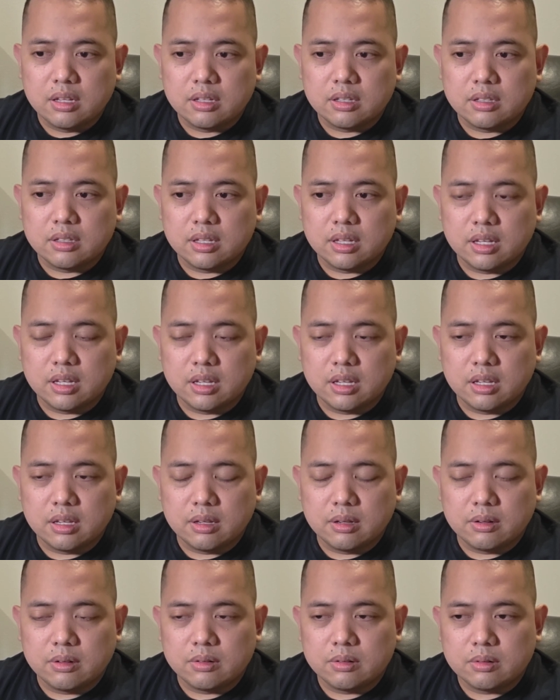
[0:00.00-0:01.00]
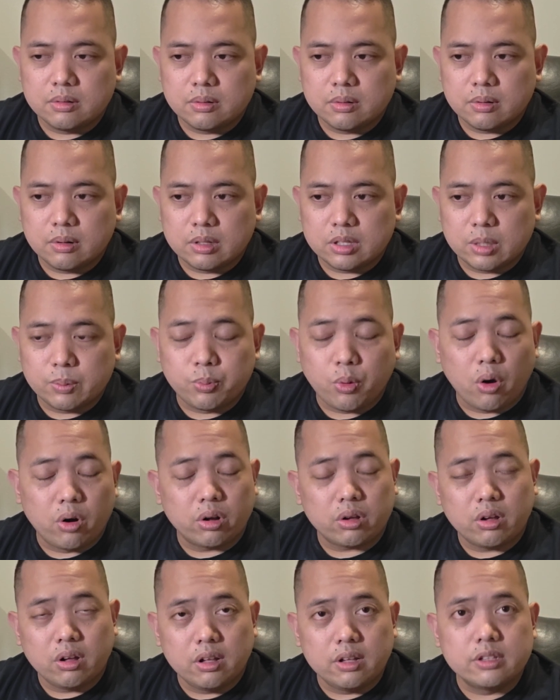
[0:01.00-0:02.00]
the
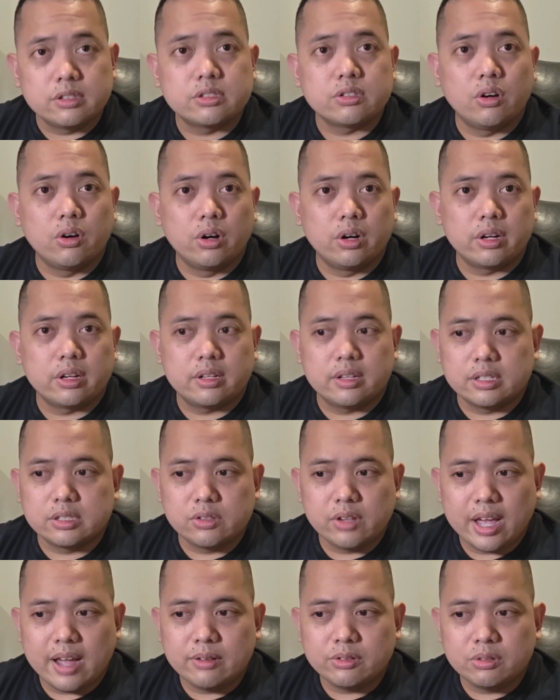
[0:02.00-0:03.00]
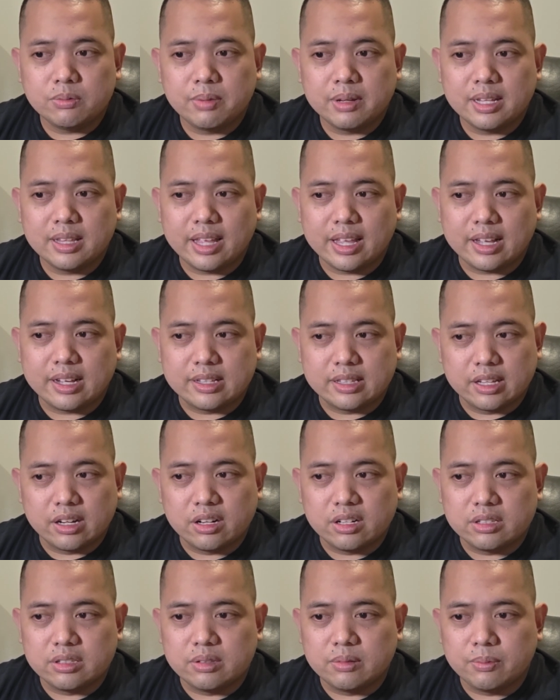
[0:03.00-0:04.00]
protocols, or because you have to be like
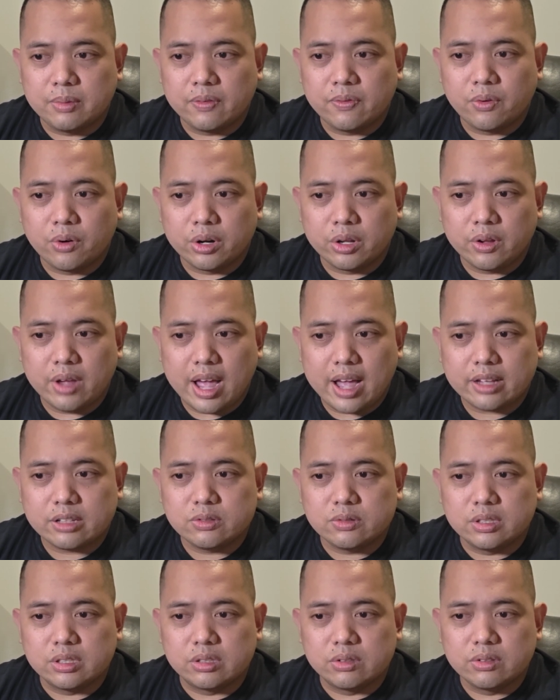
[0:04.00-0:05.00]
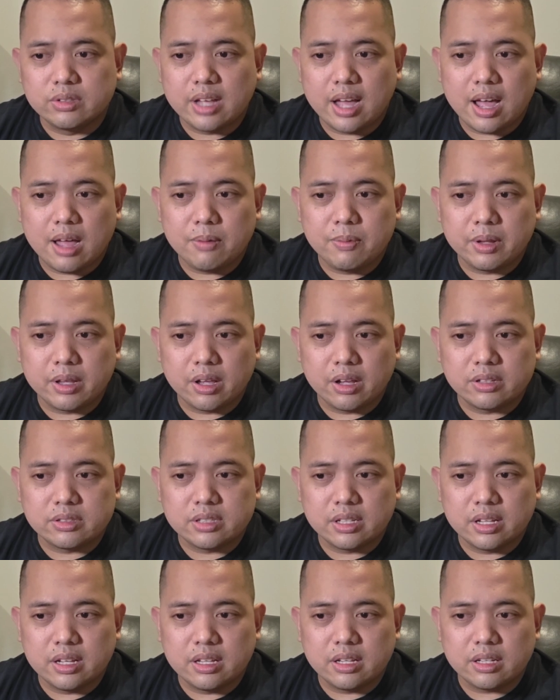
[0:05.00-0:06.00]
cleared before you actually do that, because
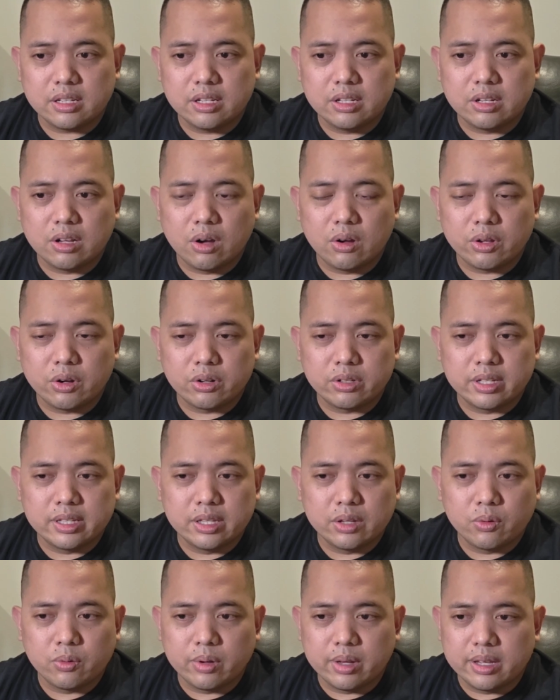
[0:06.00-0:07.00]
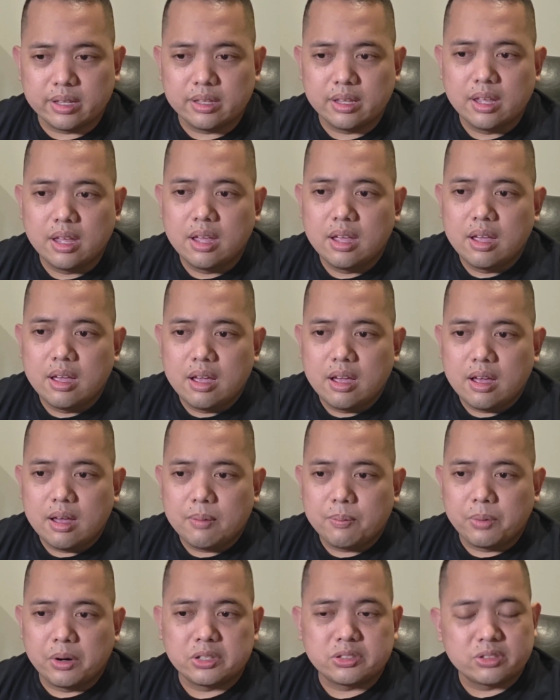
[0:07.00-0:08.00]
you're dealing with
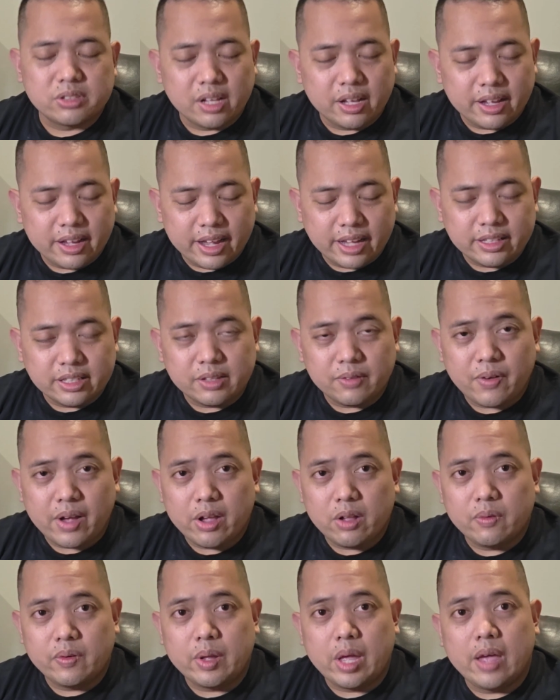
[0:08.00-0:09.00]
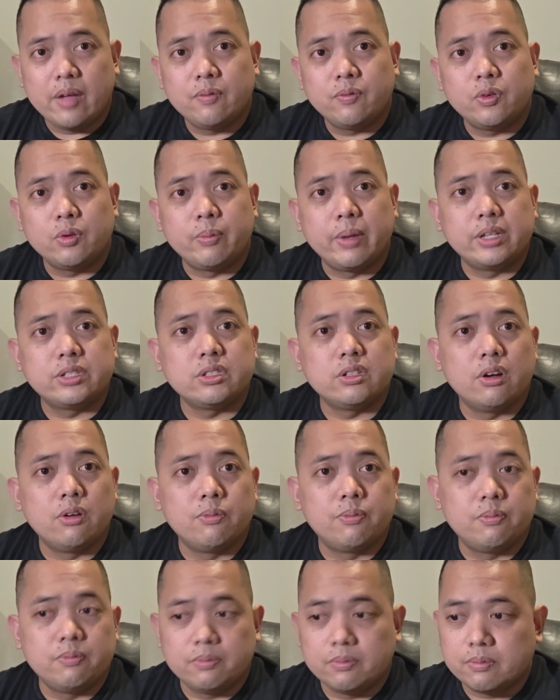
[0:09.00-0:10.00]
personal identifiable information
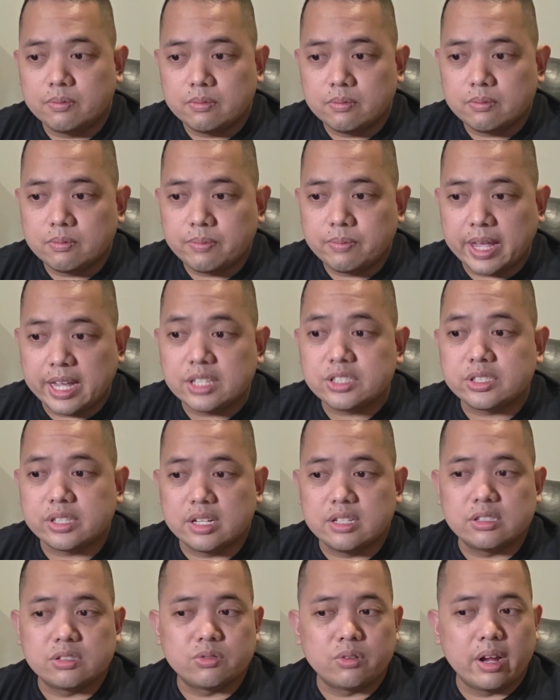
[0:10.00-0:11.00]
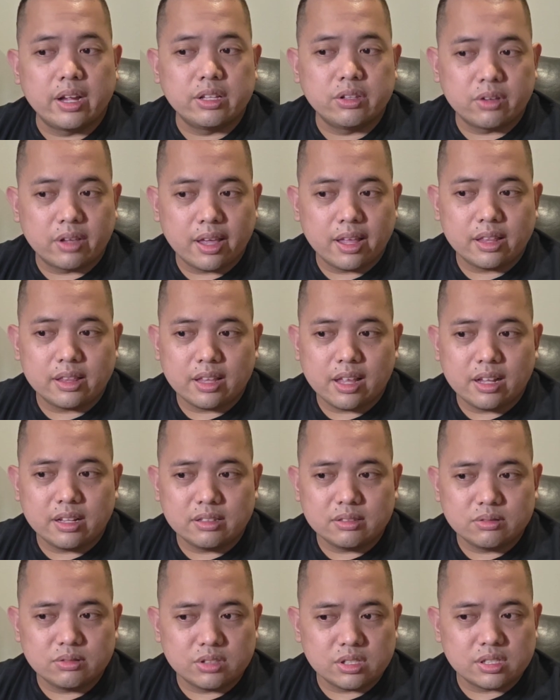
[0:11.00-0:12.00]
of patients, right? You can't not
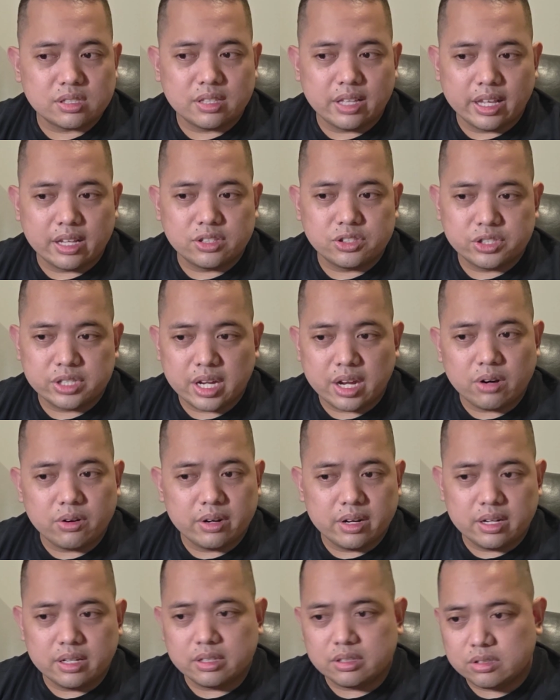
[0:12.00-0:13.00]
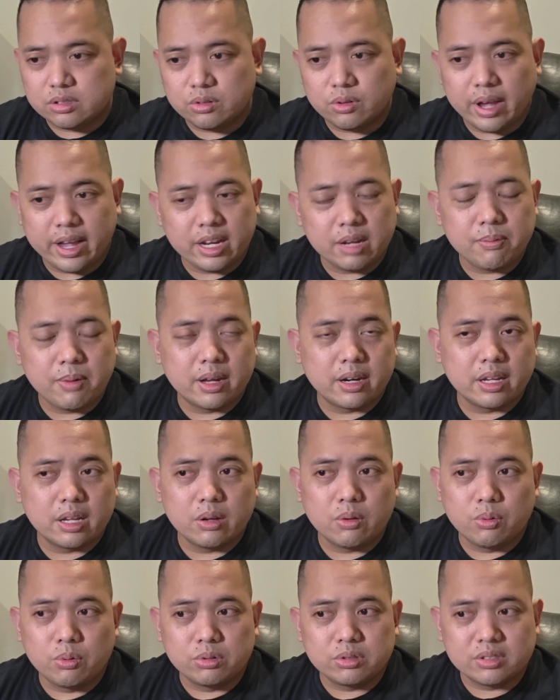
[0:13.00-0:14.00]
just like share it to anybody
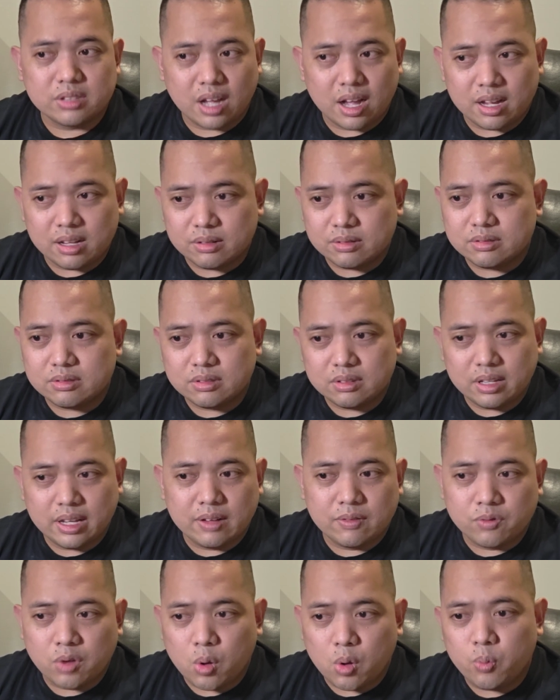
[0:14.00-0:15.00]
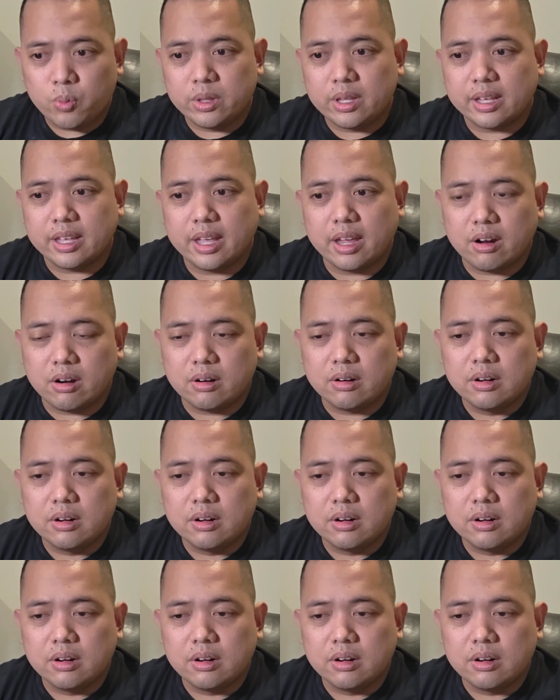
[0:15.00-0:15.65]
who's not involved with the care.